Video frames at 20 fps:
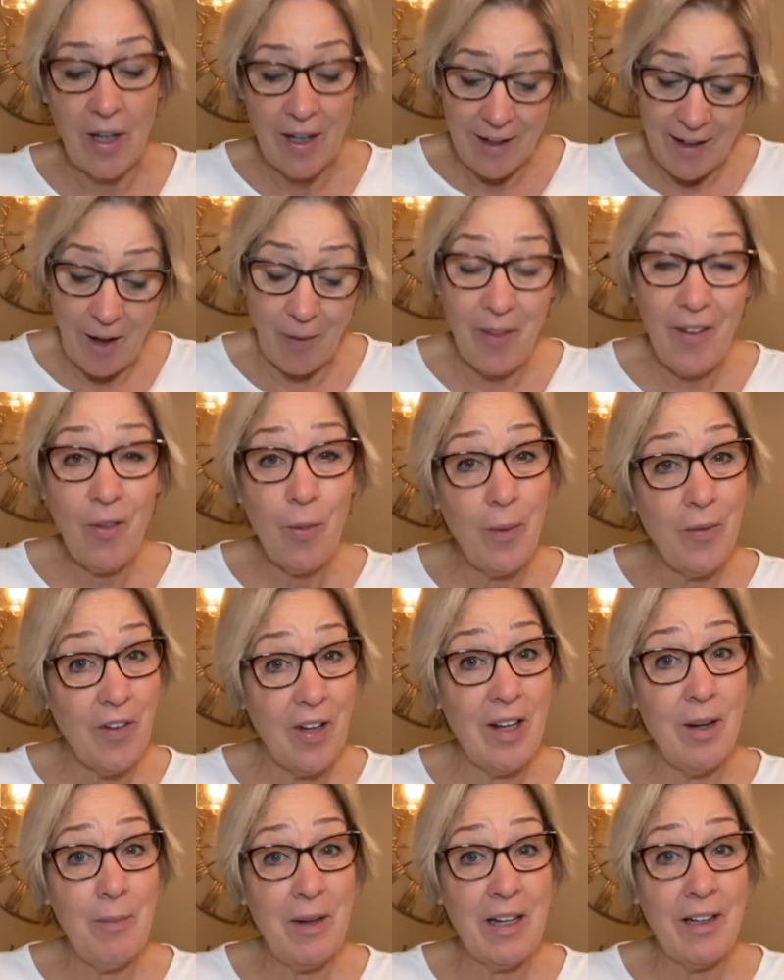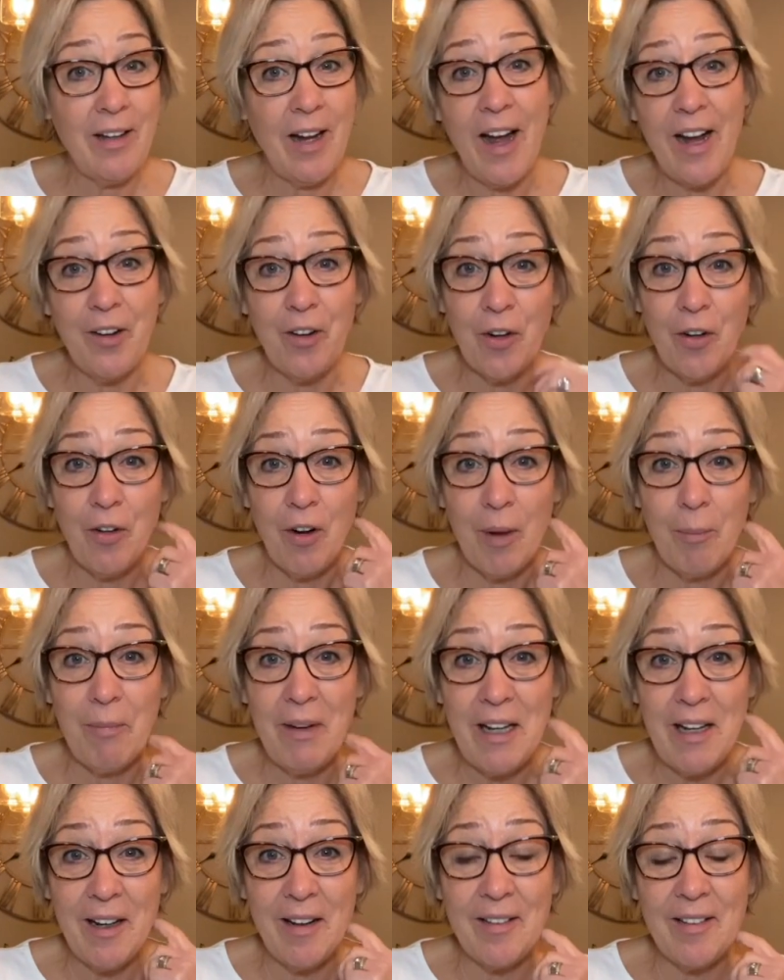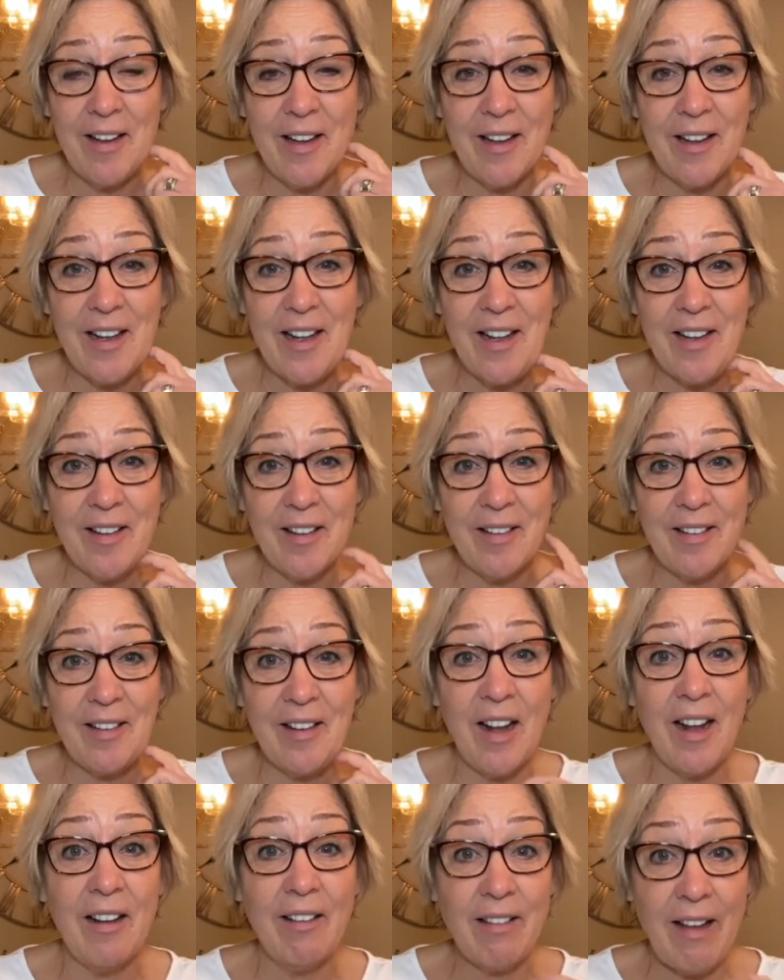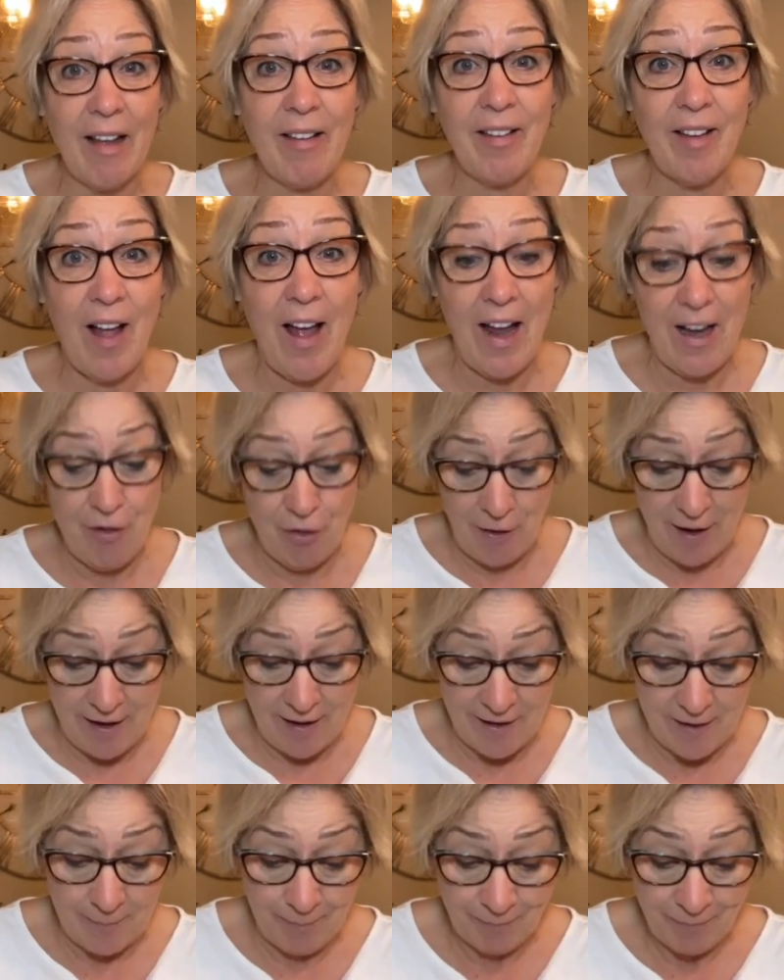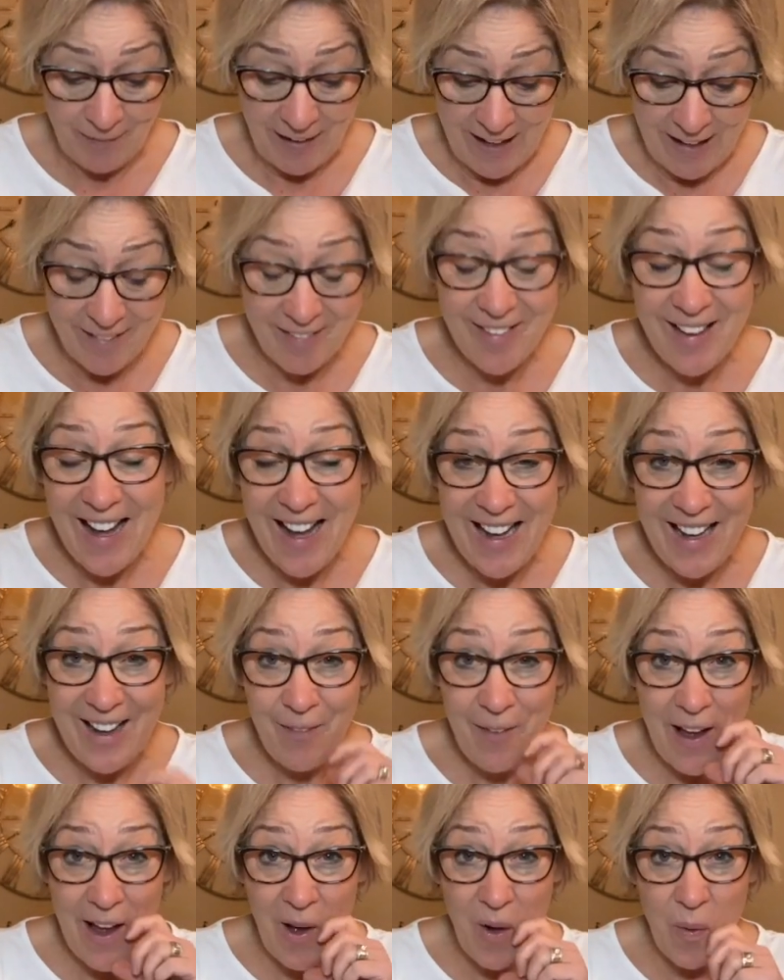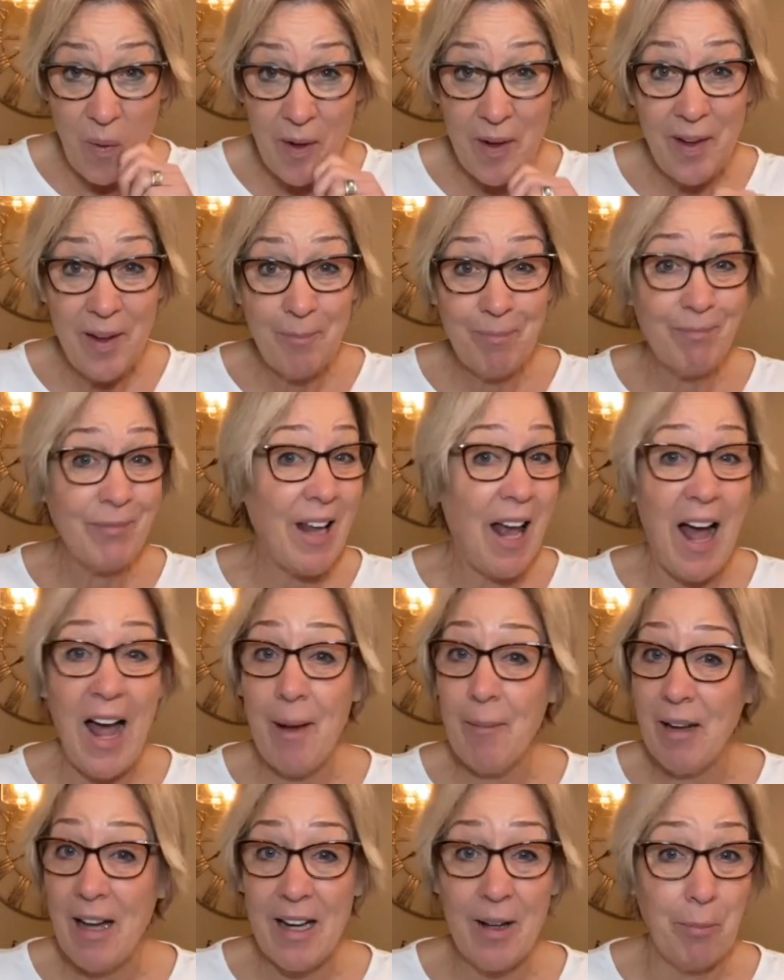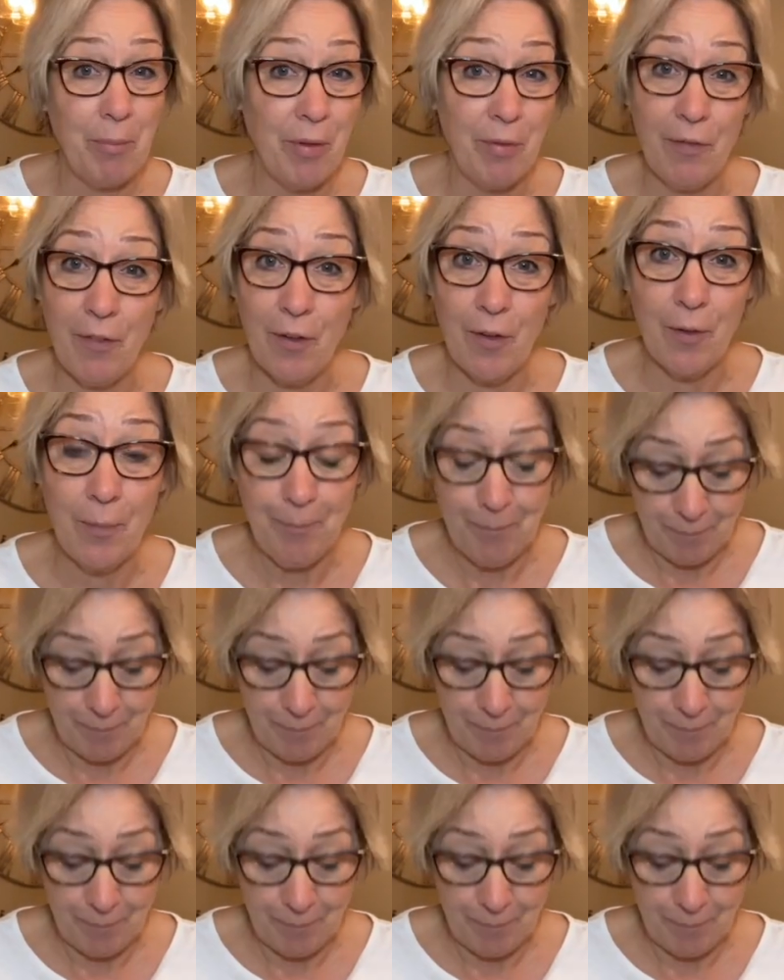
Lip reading: Now this one's going to be a tighter crumb because it is less hydrated, and it's kind of how I kind of prefer